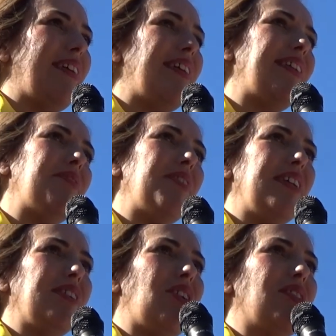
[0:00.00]
And I
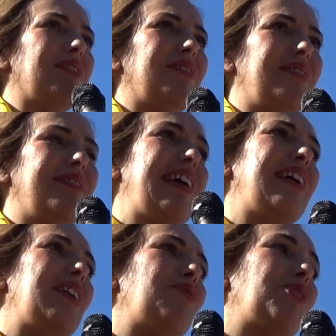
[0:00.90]
really long
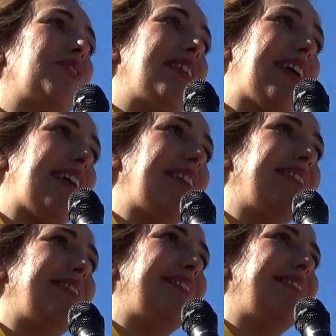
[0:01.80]
for the day
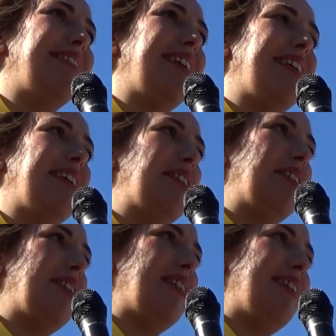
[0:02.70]

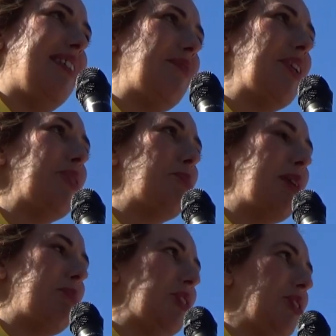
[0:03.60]
when he'll
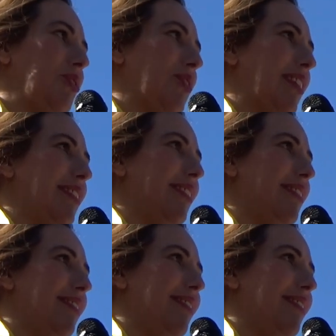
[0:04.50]
be able to do that.